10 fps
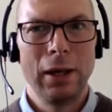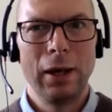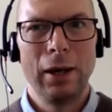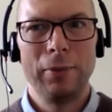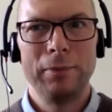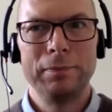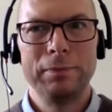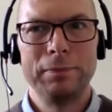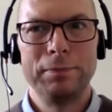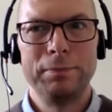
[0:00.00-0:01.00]

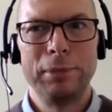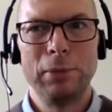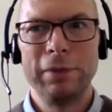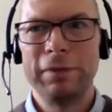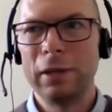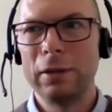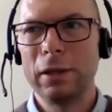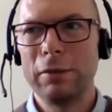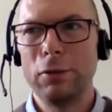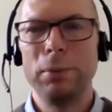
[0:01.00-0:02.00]
But we found that
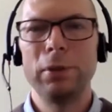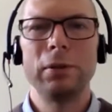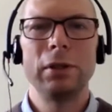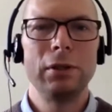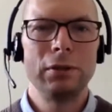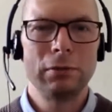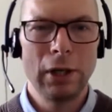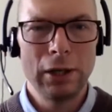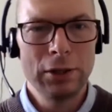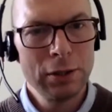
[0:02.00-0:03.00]
if you build a good
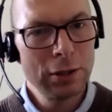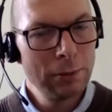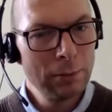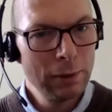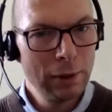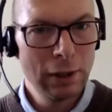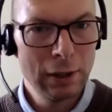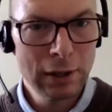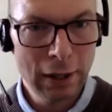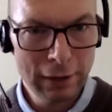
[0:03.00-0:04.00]
relationship with the
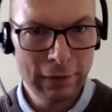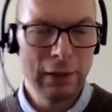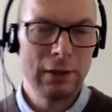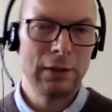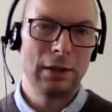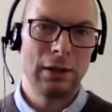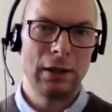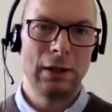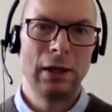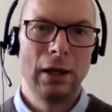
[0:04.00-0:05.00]
tech vendor,
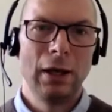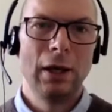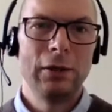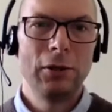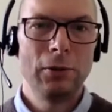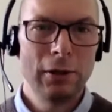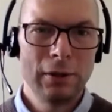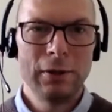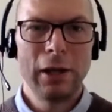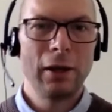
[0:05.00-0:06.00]
then you
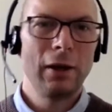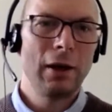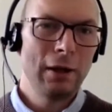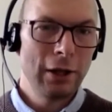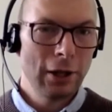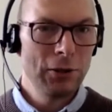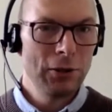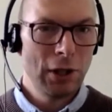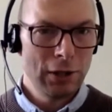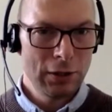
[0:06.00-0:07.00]
can get
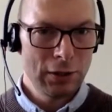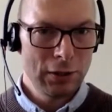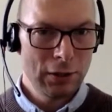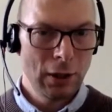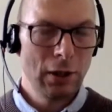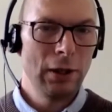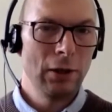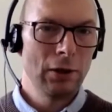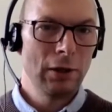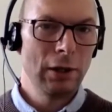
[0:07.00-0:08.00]
negotiations early
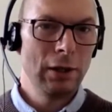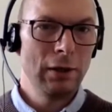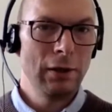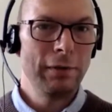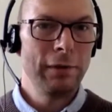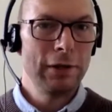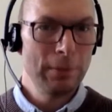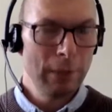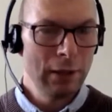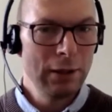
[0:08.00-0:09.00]
on at the
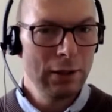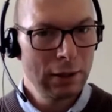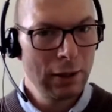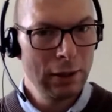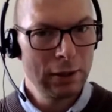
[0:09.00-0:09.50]
feasibility study